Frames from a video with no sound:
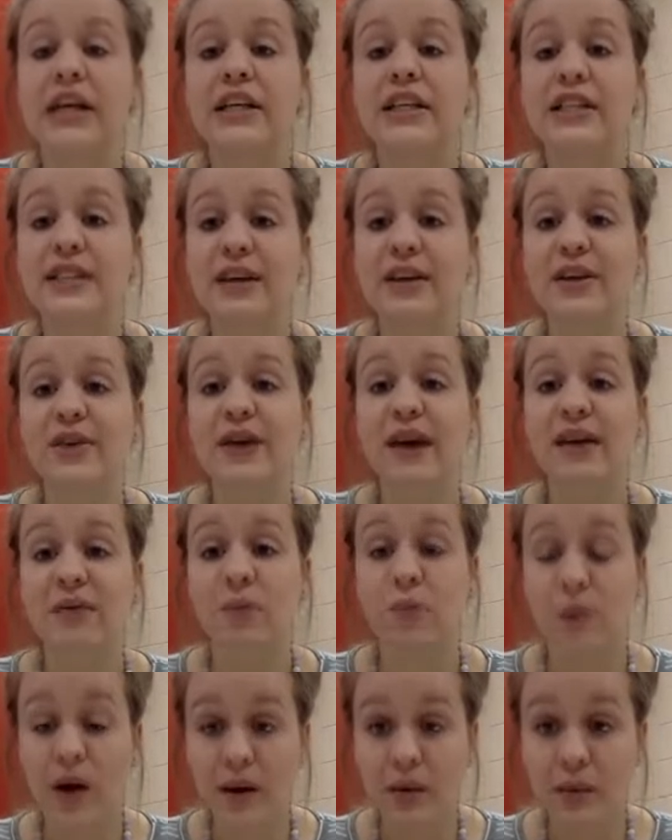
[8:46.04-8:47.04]
So you
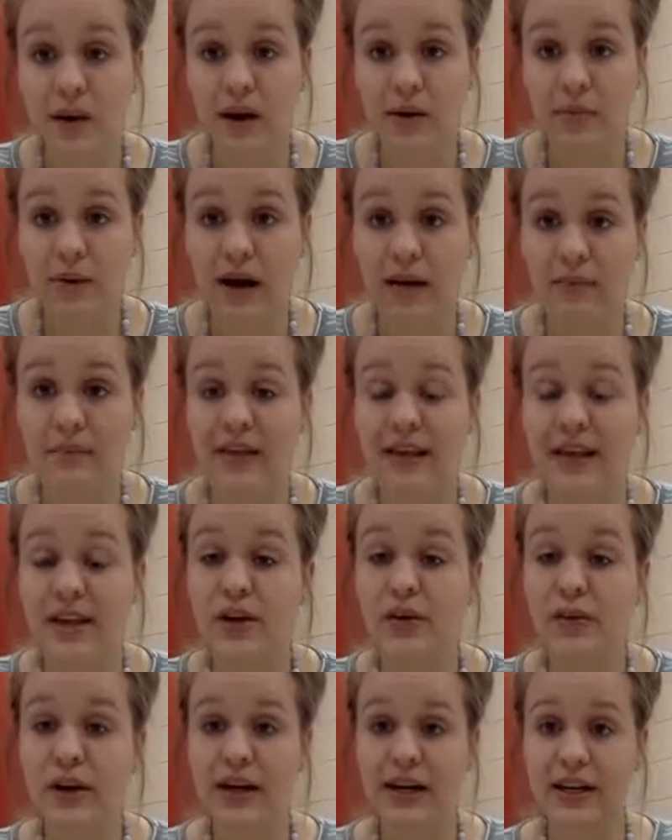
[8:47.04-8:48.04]
have one word problem that
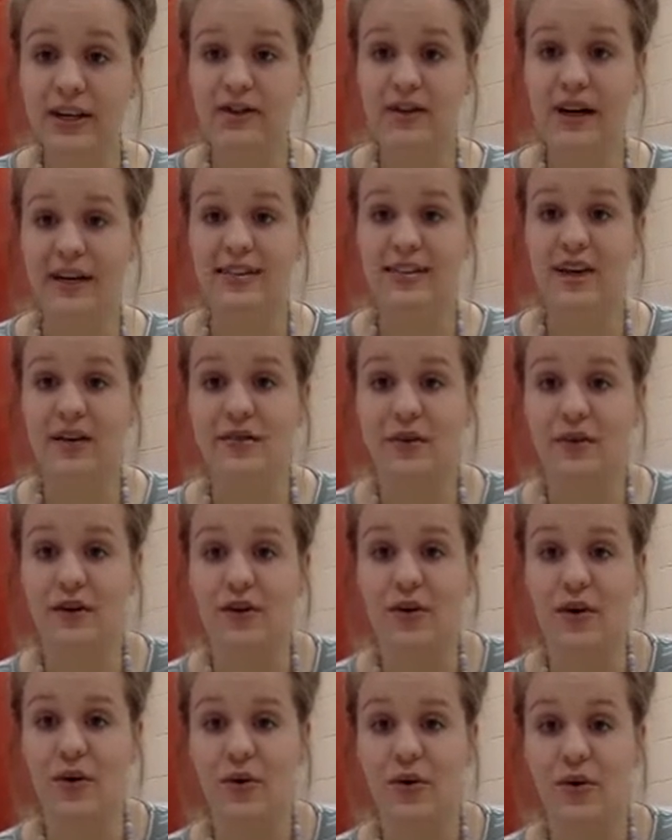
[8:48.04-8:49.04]
you are going to try to solve on
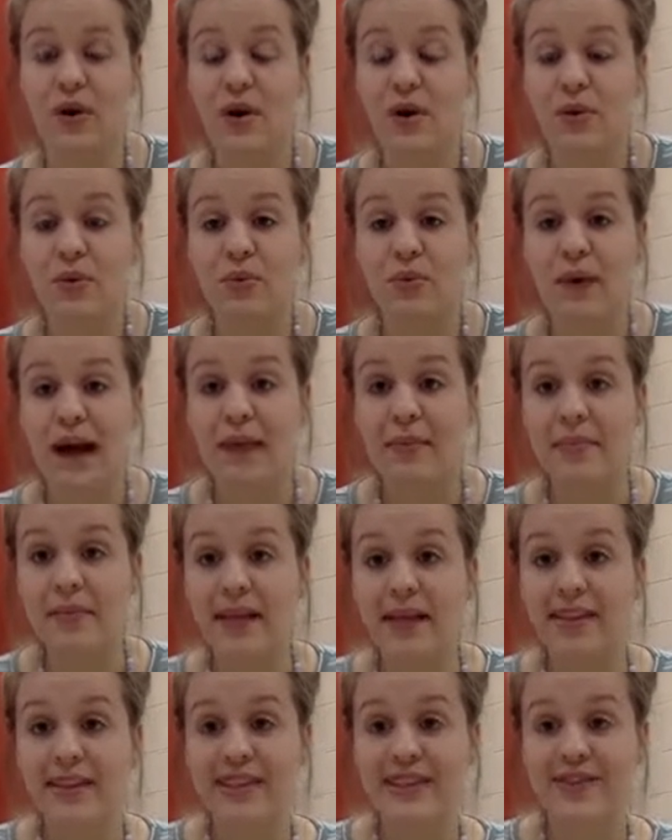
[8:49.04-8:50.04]
your own right
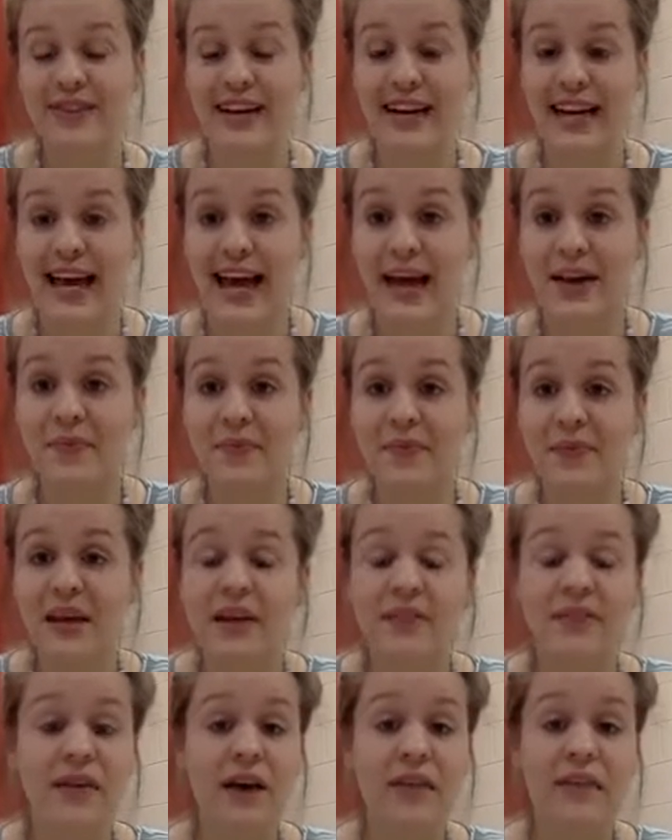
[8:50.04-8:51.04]
below this video.
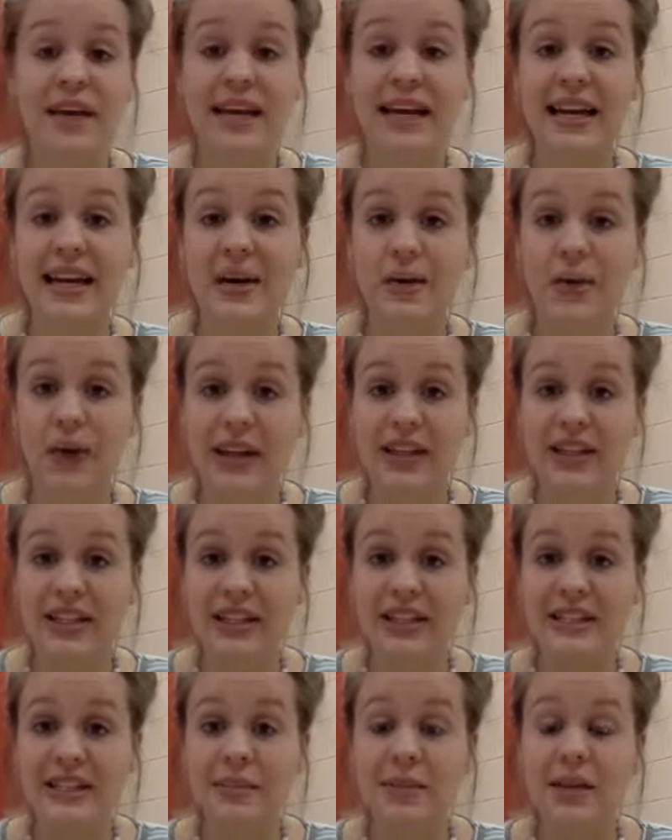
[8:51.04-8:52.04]
If you have any
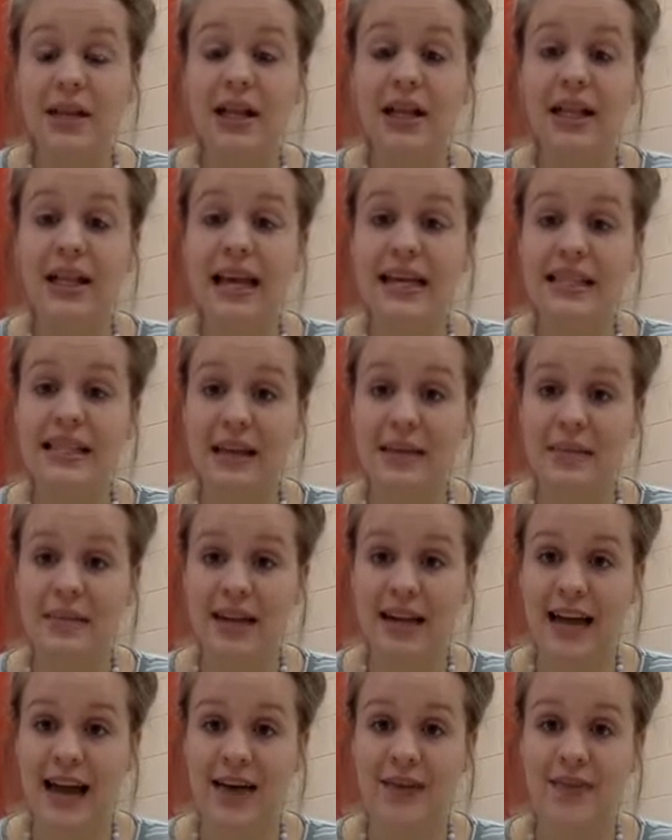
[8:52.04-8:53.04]
questions, please let me
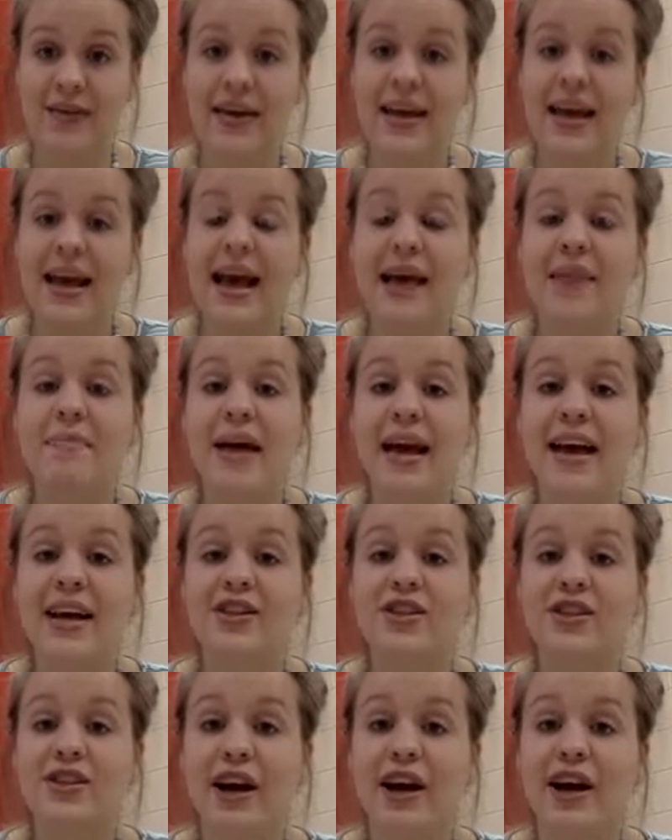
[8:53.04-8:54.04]
know and
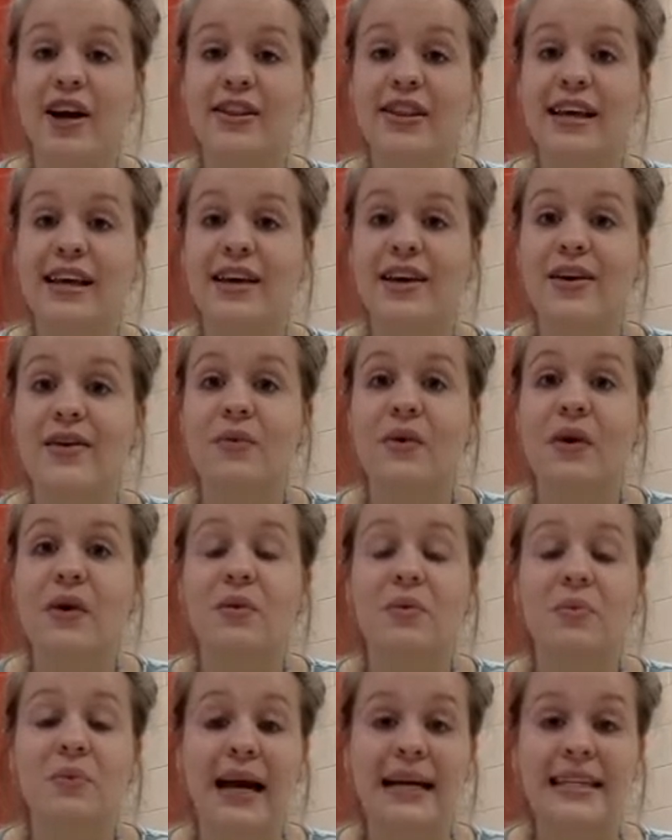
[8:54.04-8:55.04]
make sure that you
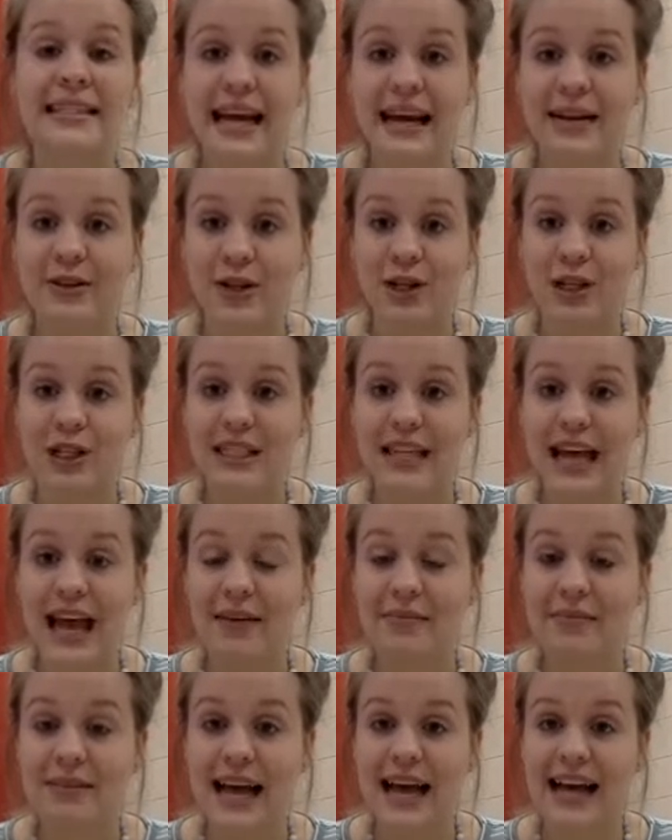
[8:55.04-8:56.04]
write down your
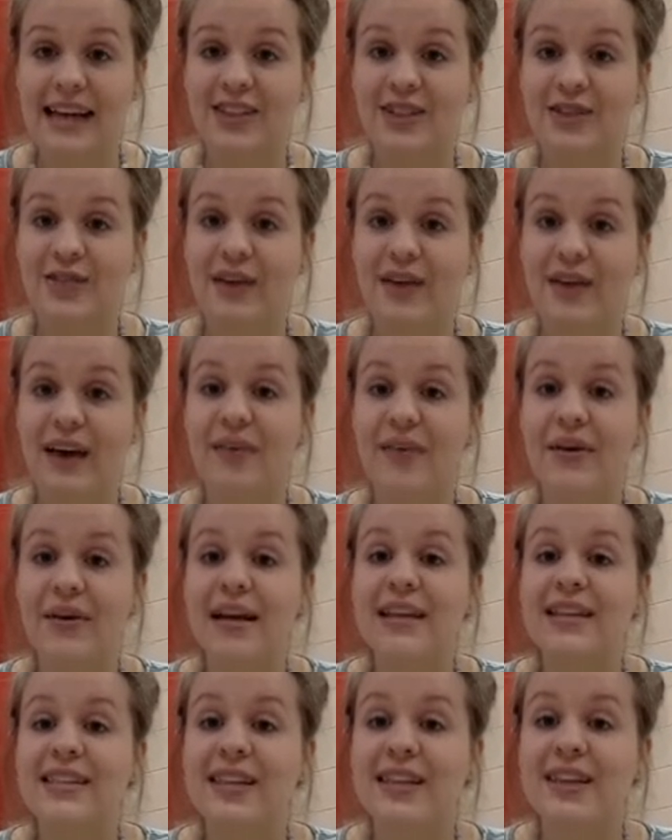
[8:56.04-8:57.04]
steps as you go
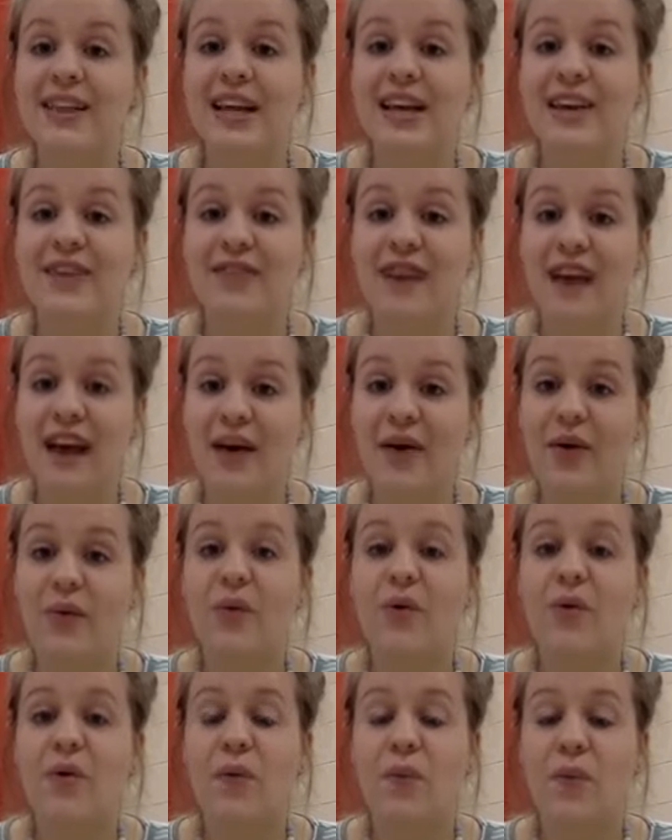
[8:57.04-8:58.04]
so that you know
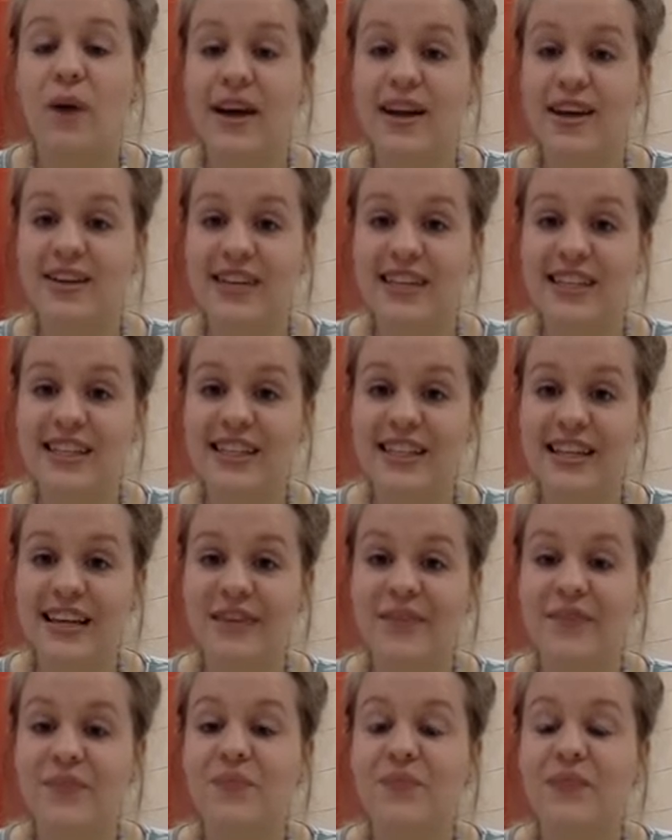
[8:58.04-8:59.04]
what you need to
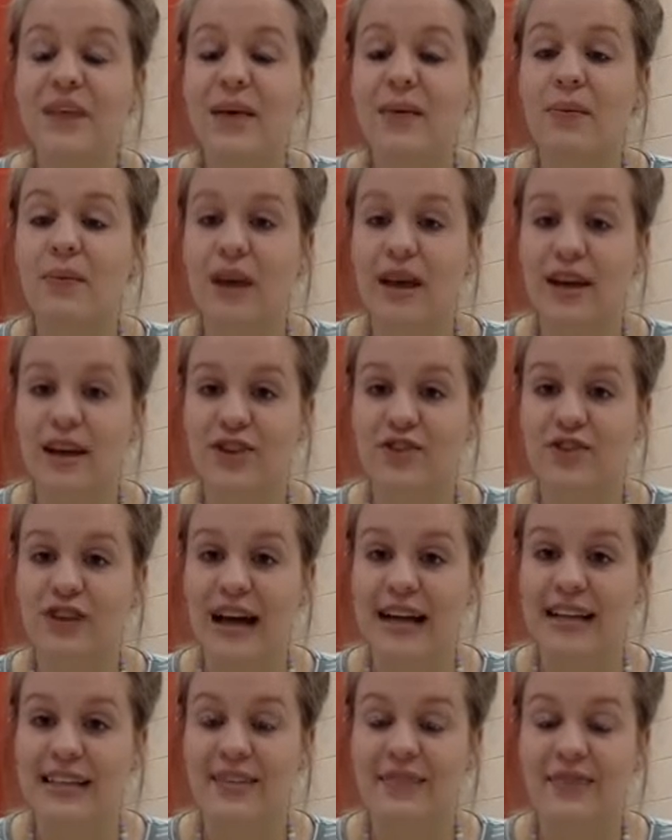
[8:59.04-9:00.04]
do and what you're
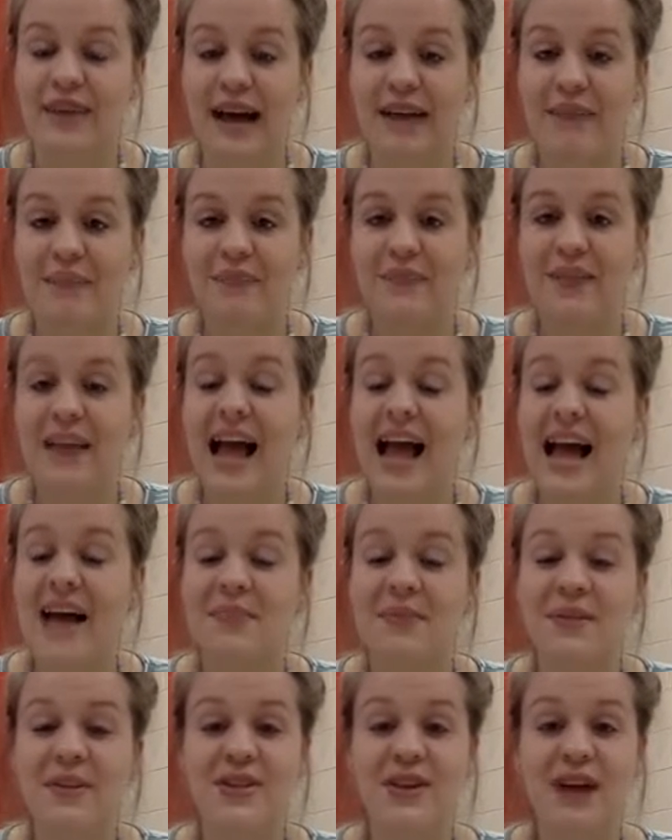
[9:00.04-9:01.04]
trying to find. I
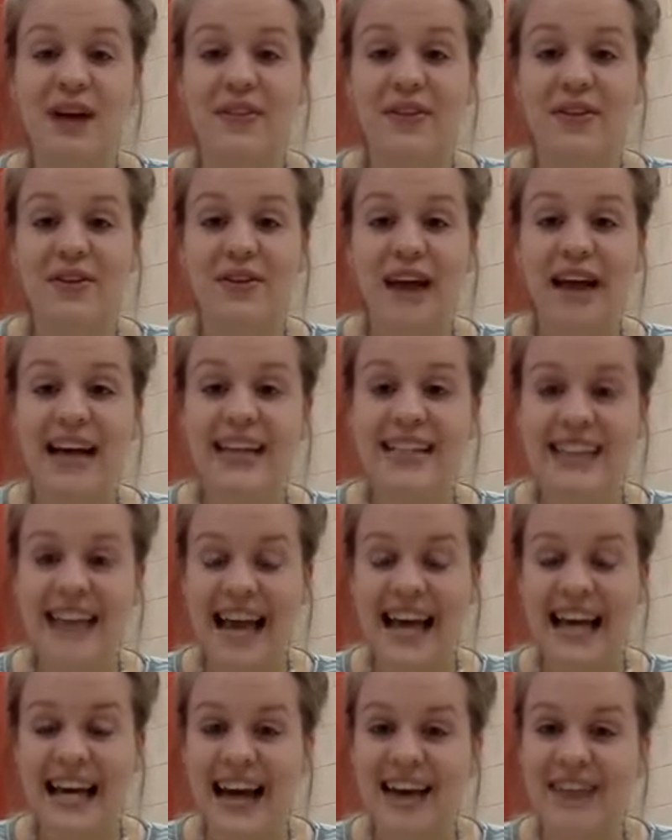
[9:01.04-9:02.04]
hope that you have a great
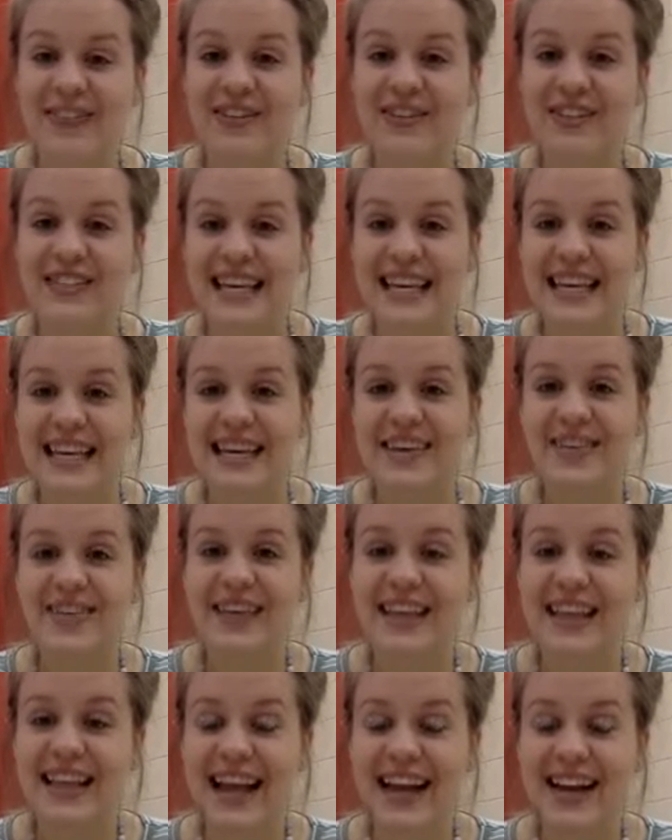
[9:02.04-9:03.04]
day and I will see
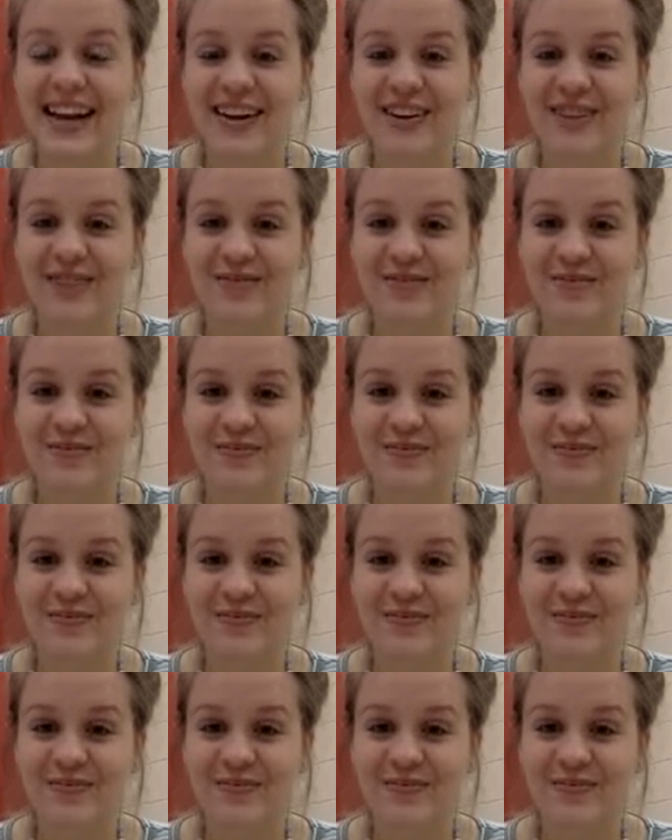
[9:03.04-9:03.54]
you later.